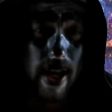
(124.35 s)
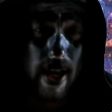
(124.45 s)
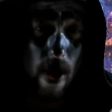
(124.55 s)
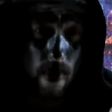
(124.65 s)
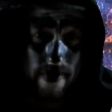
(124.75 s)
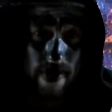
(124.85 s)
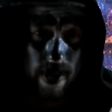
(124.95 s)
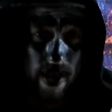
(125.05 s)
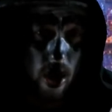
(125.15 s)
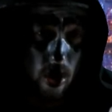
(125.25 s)

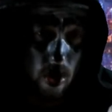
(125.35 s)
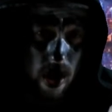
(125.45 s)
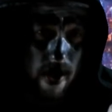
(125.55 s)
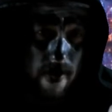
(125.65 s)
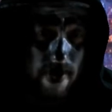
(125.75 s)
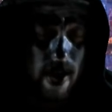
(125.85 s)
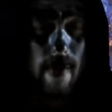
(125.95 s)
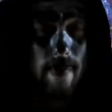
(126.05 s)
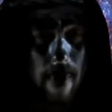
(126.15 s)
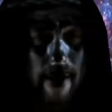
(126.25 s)
However, Olaf
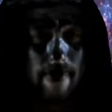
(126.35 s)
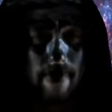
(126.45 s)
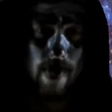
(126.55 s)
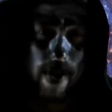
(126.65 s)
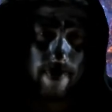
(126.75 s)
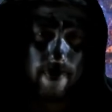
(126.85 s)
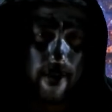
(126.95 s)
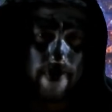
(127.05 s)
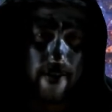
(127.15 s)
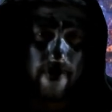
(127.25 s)
might be one of my
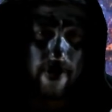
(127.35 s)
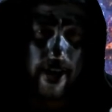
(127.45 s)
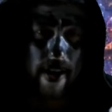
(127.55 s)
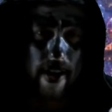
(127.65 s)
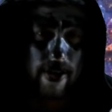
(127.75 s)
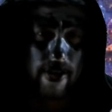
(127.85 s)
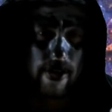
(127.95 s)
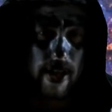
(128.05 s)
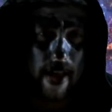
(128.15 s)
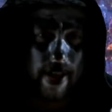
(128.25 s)
favorite characters,
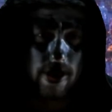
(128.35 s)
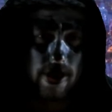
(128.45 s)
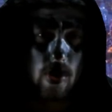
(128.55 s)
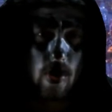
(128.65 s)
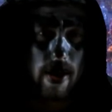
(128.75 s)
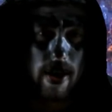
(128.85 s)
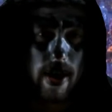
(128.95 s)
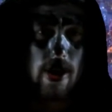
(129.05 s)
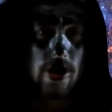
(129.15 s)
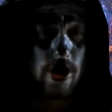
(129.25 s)
and this short
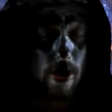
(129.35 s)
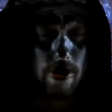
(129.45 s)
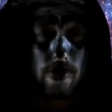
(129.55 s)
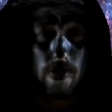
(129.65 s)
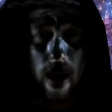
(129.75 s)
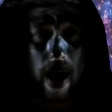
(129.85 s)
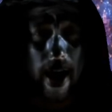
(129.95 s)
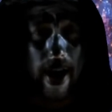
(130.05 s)
shows you why.